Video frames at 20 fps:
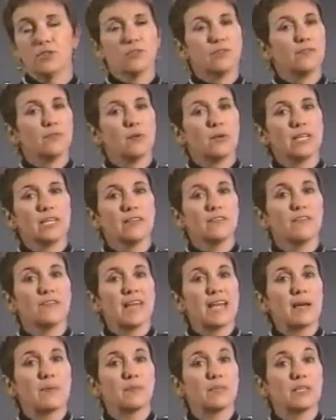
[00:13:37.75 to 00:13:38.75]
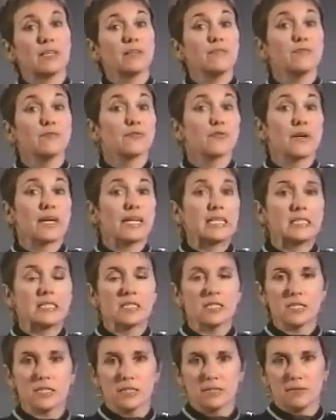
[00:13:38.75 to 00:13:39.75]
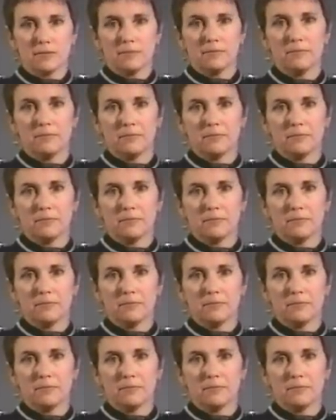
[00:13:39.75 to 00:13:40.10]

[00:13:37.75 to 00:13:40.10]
You're avoiding family, friends.